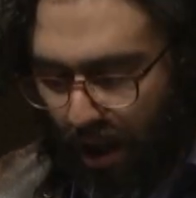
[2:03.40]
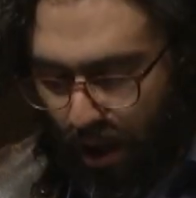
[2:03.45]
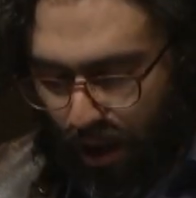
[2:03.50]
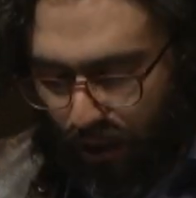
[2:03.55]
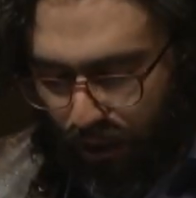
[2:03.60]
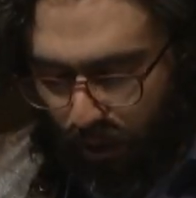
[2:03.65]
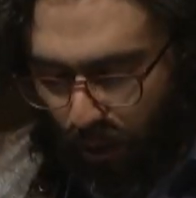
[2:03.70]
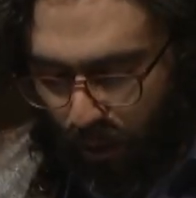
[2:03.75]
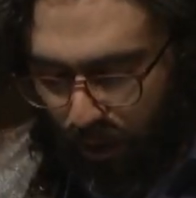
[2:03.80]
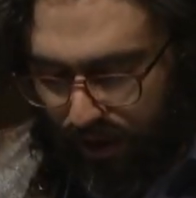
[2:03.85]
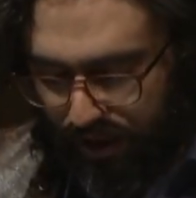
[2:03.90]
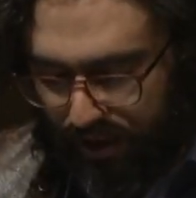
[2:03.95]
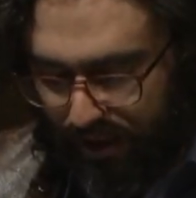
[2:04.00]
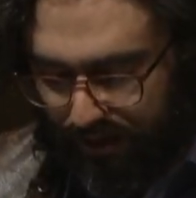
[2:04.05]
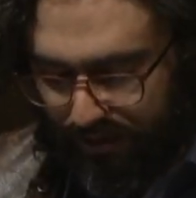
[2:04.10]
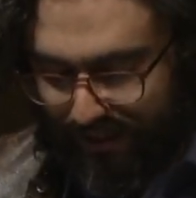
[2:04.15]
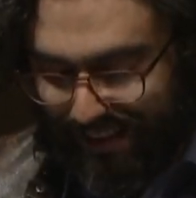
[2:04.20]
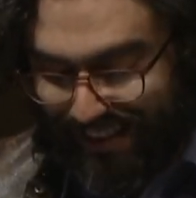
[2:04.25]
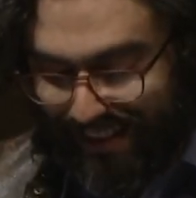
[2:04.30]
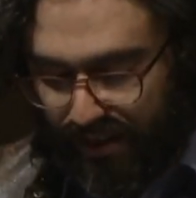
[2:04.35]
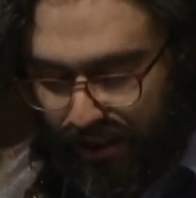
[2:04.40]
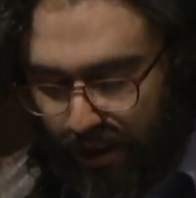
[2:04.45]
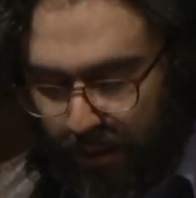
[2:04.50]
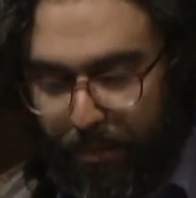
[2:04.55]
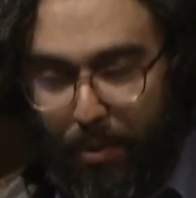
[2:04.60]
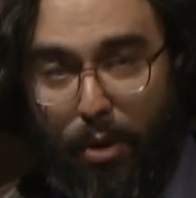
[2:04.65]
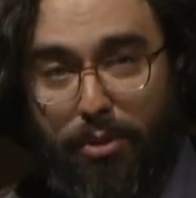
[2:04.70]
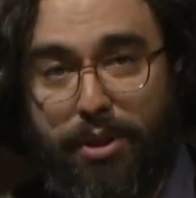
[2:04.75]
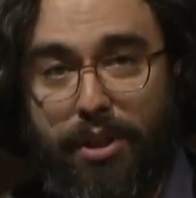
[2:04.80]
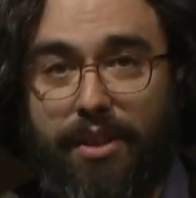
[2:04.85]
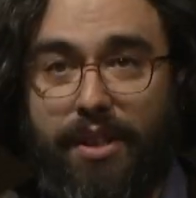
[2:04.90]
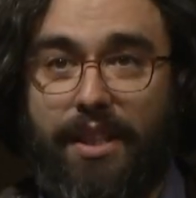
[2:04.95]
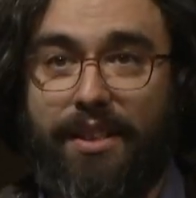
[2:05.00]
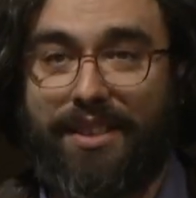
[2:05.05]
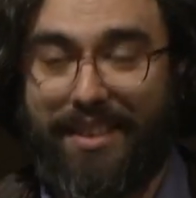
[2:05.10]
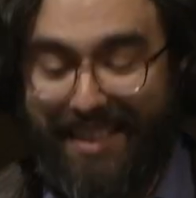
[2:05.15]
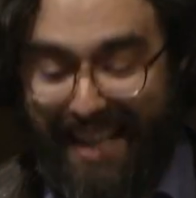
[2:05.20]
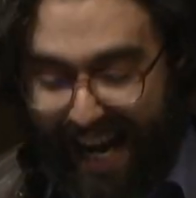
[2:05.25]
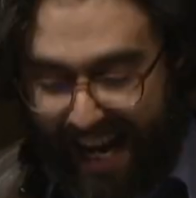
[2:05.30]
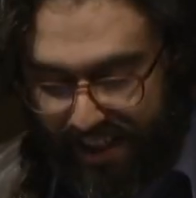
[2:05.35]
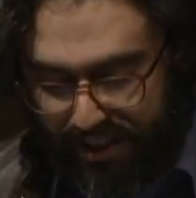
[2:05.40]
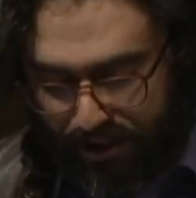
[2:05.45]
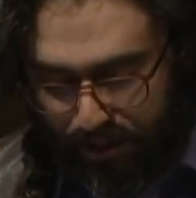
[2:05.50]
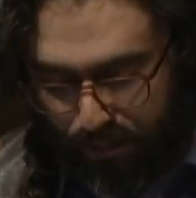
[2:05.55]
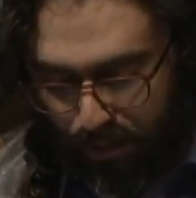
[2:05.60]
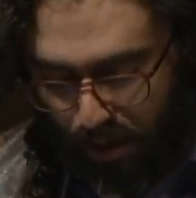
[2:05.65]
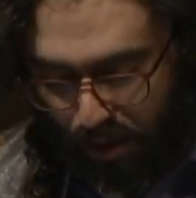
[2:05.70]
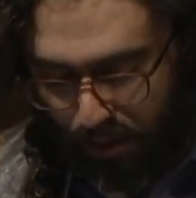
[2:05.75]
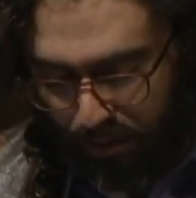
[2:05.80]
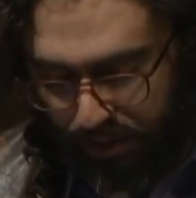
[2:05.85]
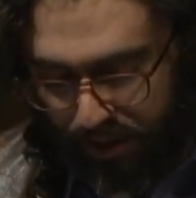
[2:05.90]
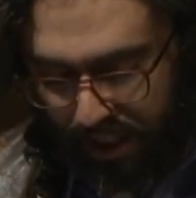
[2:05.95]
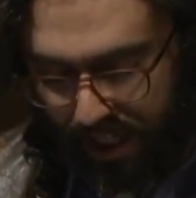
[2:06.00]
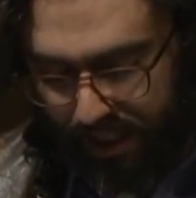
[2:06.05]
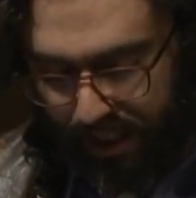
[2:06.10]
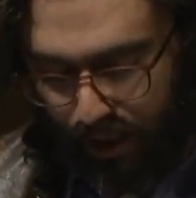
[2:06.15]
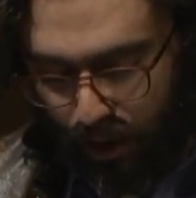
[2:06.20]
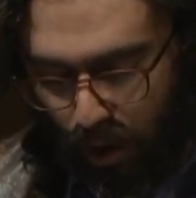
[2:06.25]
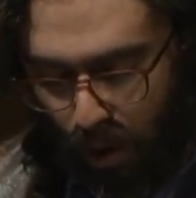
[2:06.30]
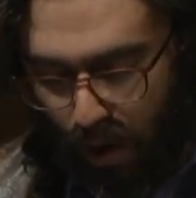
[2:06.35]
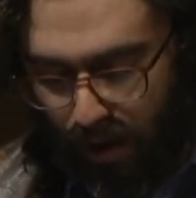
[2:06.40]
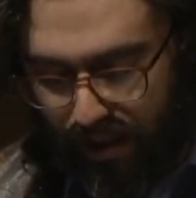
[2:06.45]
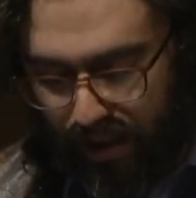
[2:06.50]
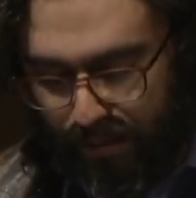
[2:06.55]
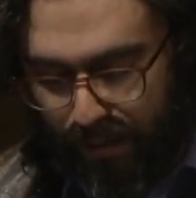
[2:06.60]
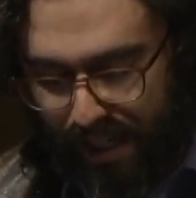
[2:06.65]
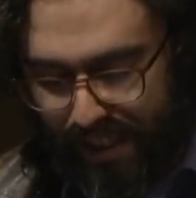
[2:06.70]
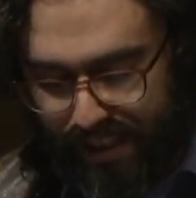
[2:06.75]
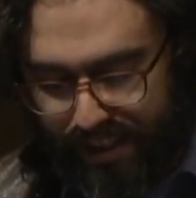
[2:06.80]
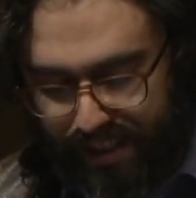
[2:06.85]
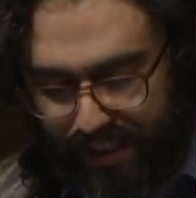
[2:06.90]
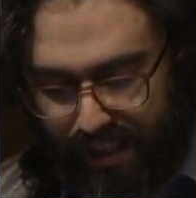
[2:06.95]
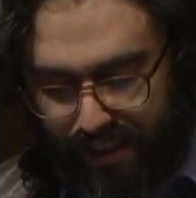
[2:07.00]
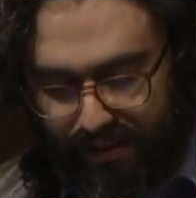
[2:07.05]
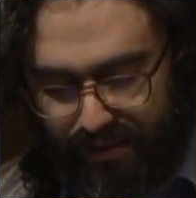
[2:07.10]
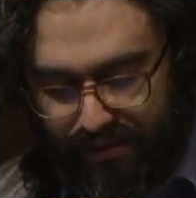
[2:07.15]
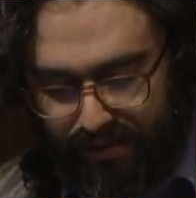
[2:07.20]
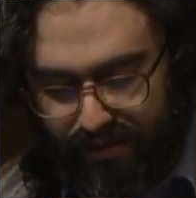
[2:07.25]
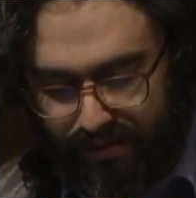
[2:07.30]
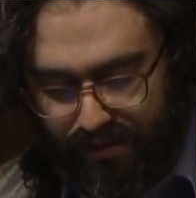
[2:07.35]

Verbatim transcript: thorns of supposedly detached prose getting caught in my skin.